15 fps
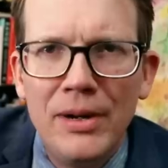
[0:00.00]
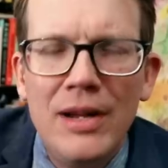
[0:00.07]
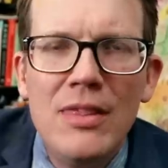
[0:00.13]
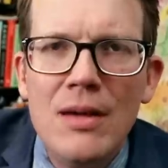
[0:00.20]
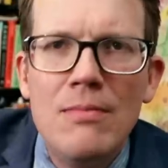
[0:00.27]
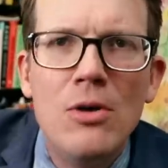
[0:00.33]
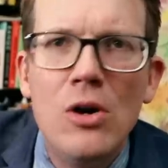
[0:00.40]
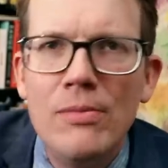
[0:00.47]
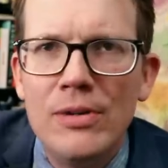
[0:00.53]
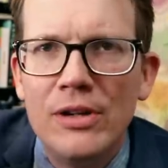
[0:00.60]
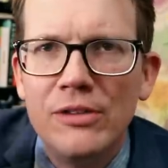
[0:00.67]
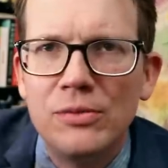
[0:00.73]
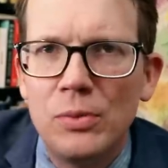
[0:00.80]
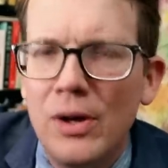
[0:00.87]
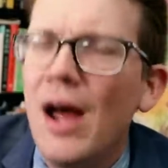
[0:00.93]
But in the
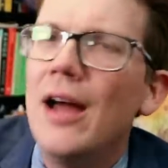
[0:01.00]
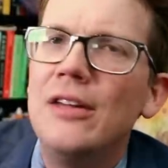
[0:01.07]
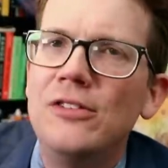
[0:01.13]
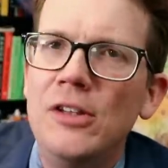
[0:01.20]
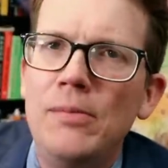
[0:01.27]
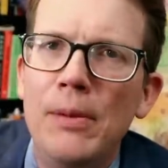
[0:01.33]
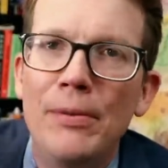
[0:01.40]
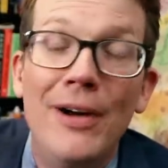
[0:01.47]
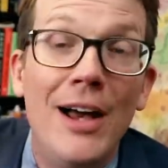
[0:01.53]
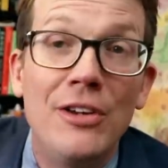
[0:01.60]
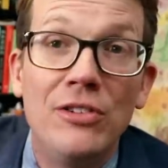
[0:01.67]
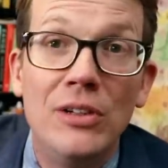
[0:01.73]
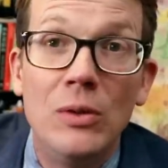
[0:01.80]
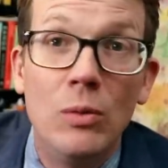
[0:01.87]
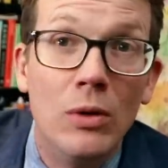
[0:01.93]
moments when I see people
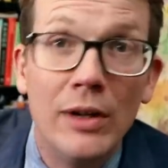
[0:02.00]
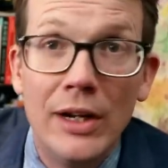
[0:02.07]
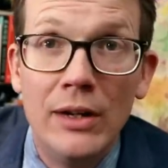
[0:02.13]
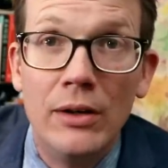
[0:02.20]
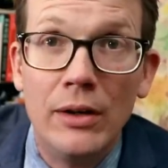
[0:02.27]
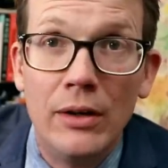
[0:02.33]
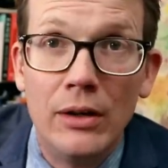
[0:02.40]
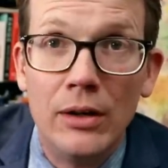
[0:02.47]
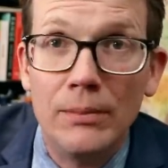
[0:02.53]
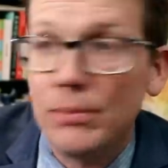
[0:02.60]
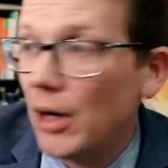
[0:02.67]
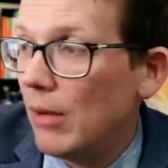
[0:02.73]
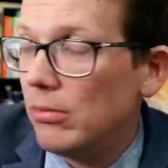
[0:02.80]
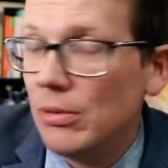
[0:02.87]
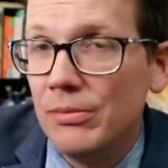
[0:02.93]
actually working on hard
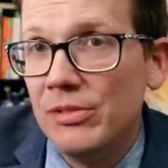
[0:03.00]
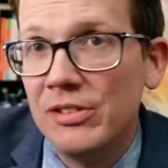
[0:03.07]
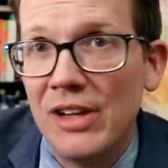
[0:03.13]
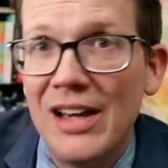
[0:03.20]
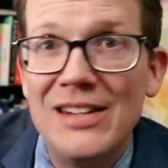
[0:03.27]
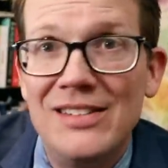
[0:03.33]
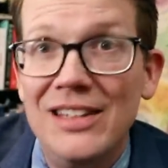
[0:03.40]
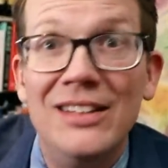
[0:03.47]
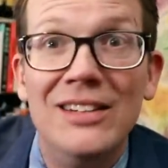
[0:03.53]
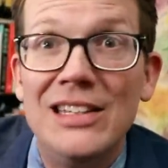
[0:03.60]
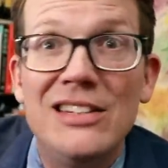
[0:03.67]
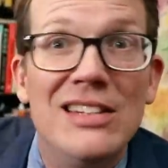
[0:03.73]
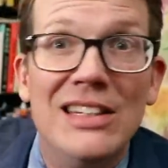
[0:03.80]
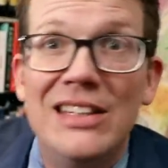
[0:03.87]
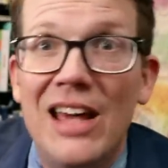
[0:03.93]
problems, ideally
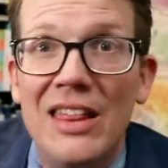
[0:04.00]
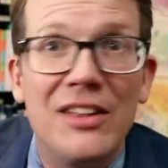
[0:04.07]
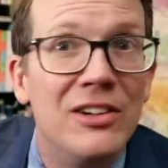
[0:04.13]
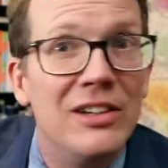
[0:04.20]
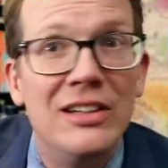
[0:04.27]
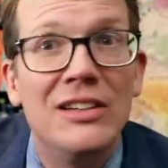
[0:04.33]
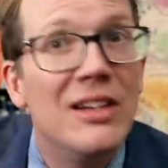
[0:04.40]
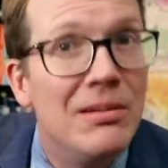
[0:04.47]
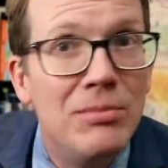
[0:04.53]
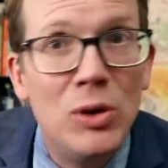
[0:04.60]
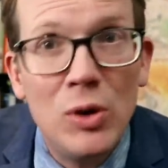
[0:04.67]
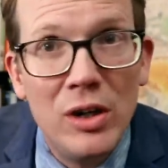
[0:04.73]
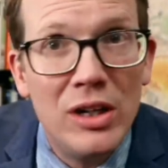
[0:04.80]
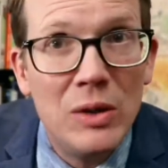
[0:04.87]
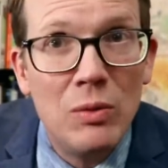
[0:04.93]
together in
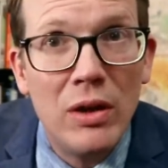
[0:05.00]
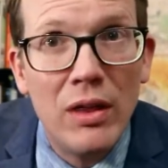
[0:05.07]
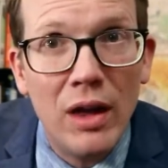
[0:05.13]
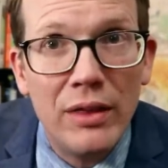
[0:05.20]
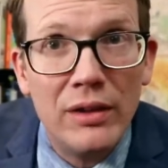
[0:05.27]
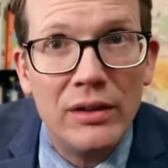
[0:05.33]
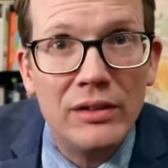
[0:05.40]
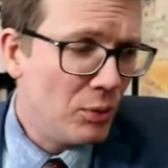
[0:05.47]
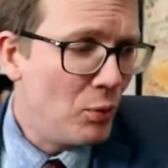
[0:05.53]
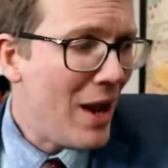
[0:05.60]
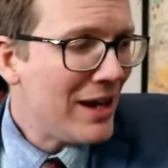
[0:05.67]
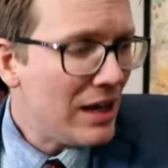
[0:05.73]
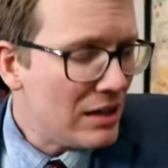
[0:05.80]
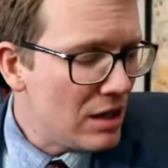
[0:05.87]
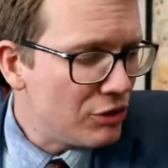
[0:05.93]
community with others, the
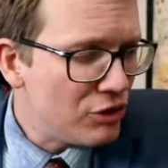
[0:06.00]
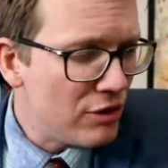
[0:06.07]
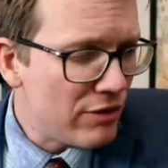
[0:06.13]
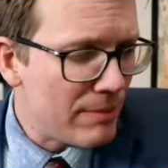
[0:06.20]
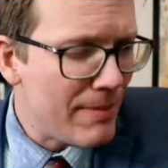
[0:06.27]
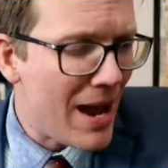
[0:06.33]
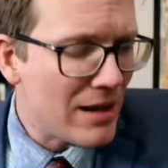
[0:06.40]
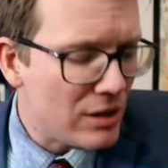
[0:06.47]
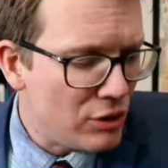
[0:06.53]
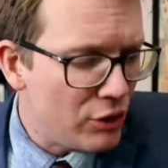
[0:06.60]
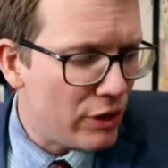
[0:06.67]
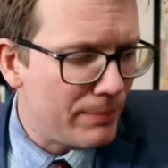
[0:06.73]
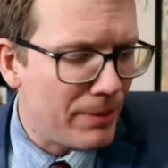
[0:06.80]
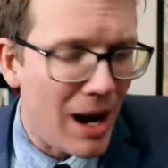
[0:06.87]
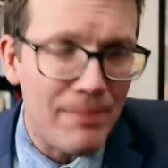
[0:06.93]
recognition of the
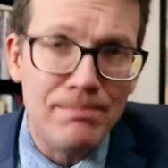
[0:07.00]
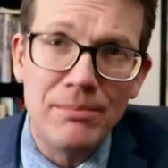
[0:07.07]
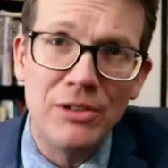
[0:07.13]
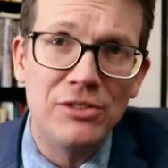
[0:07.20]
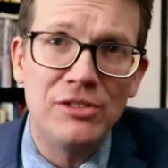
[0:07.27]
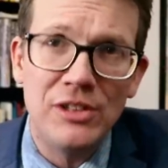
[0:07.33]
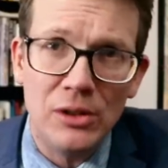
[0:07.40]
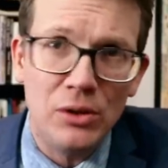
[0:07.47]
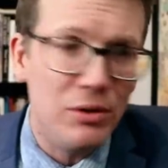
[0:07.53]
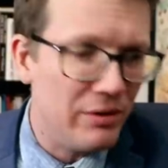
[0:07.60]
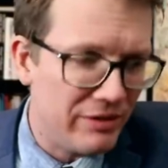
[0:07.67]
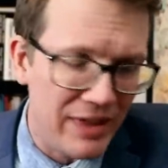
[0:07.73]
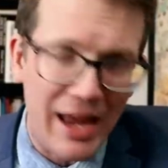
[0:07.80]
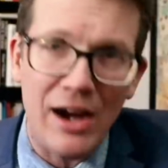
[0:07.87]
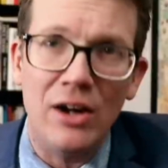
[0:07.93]
magnitude of the problem is
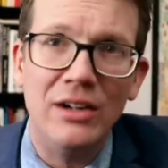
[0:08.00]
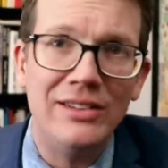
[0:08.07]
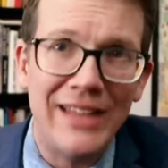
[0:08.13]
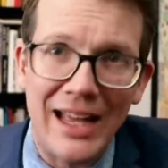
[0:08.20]
still there.